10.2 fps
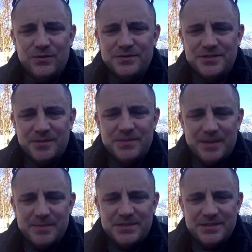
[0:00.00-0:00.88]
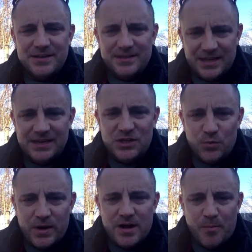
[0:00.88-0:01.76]
sometimes they need to
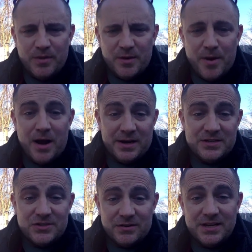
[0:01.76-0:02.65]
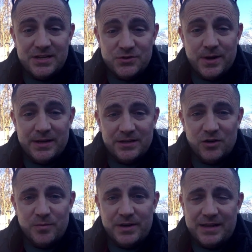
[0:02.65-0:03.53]
wake up when their pockets start to get drained a
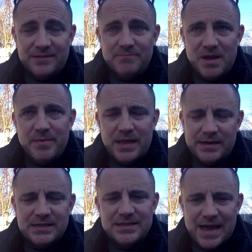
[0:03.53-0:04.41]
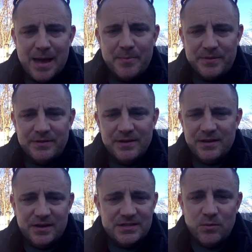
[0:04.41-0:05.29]
little bit, and maybe that needs to happen
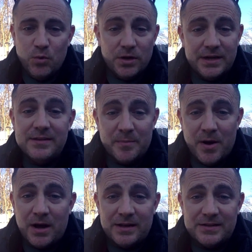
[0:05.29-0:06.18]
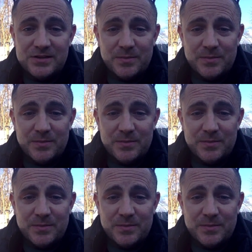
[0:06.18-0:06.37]
because they will hit their pockets.